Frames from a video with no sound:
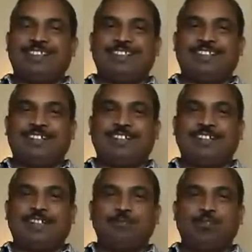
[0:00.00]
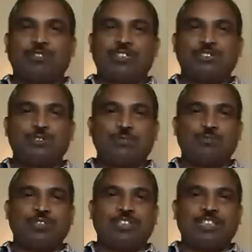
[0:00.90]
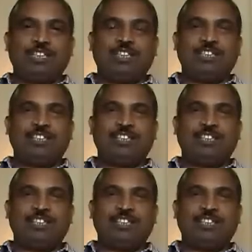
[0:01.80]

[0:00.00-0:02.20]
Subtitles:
I'm Dr. Ashok Mohanty.